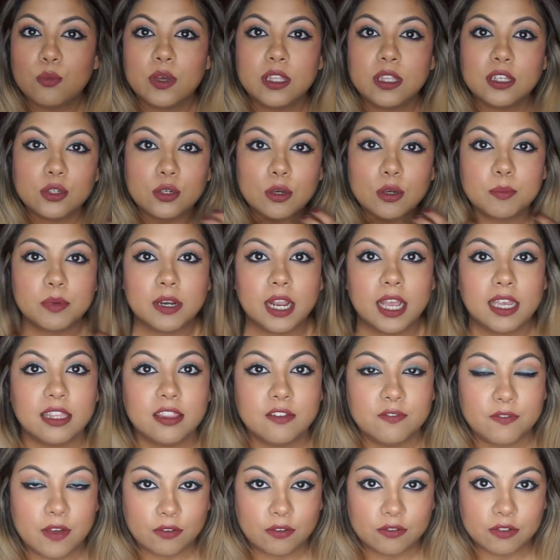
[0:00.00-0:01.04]
when you apply
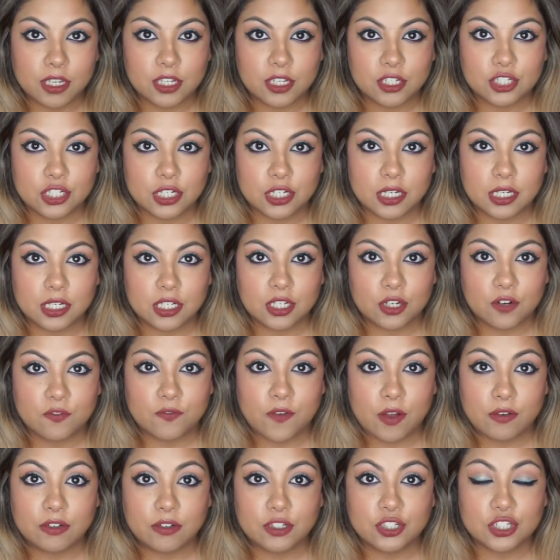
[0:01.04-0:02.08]
the foundation, your
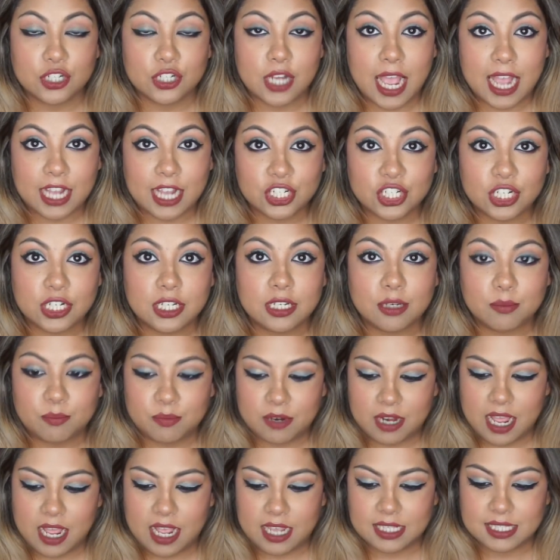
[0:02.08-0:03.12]
foundation actually
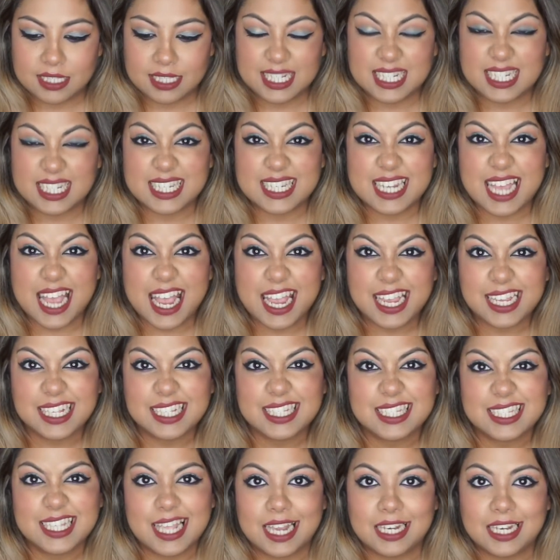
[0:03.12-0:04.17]
applies
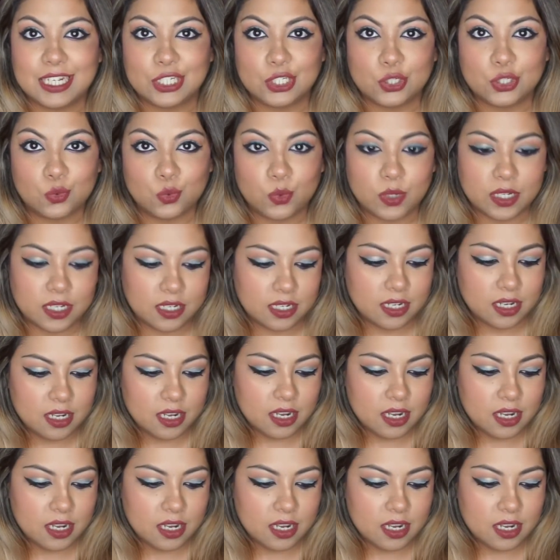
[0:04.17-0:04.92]
nice and dewy.